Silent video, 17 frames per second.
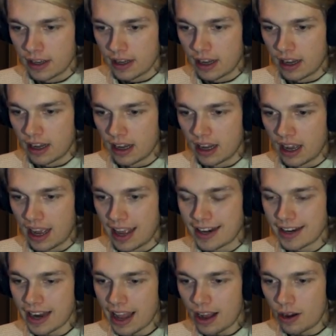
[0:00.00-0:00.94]

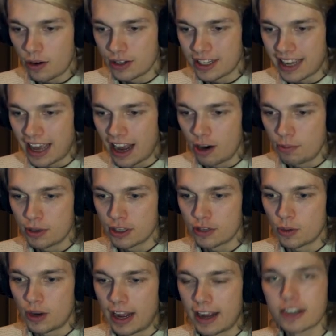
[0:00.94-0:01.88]
And now the output
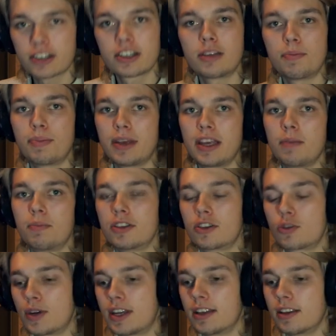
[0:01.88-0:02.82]
will actually be
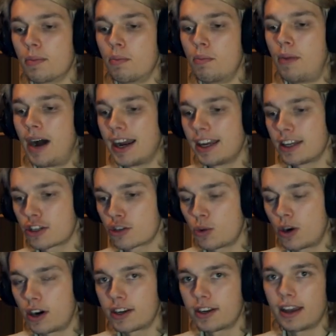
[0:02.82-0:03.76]
between
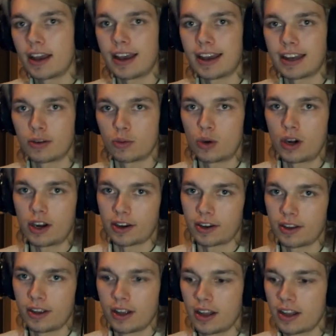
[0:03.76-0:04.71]
-1 and
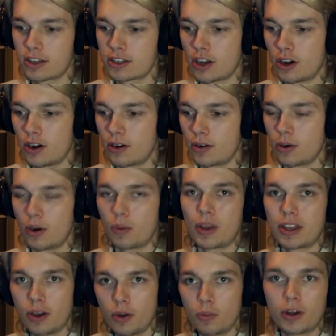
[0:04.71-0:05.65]
1. So
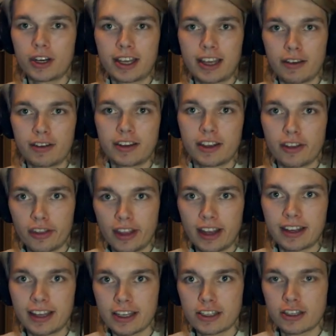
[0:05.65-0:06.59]
we don't want to give it a
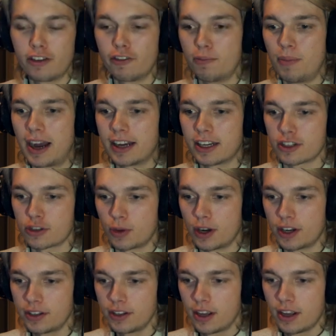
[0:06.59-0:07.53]
thickness of
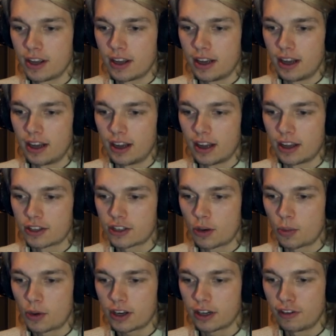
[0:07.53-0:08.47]
-1. So
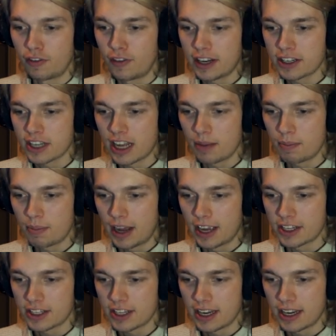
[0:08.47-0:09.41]
we're going to fix that
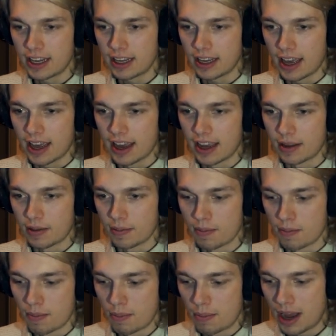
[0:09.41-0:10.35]
by setting a
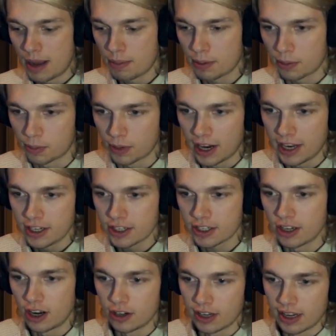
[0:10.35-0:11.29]
map
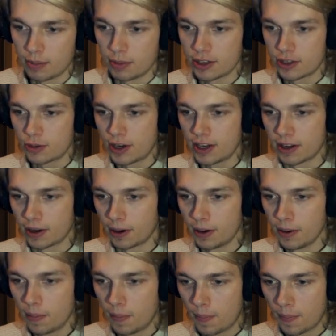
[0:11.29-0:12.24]
range node in between here.